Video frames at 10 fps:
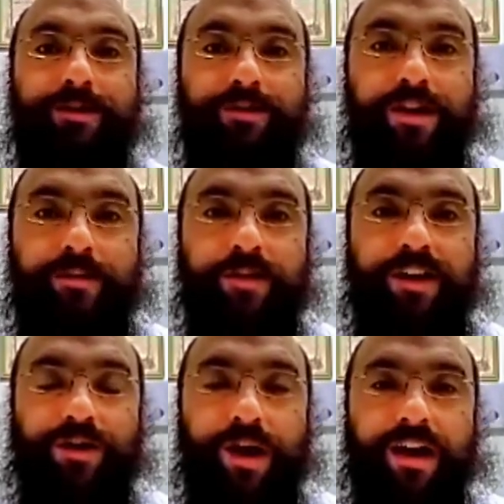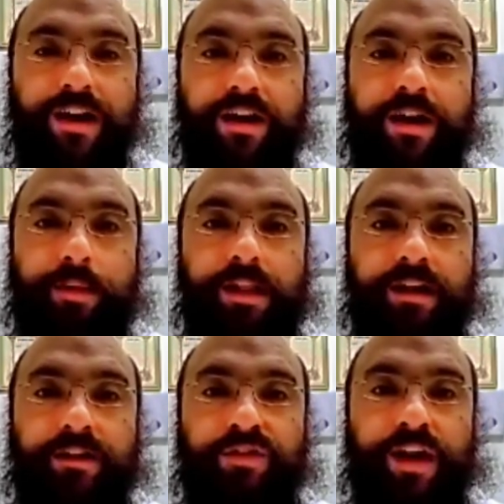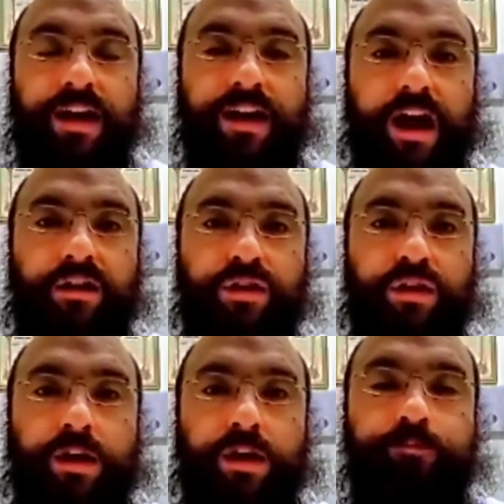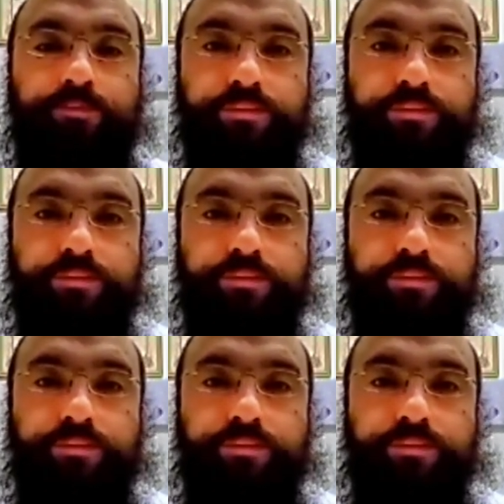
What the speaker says: tomorrow morning right here, Kabbalah Cafe, 9:30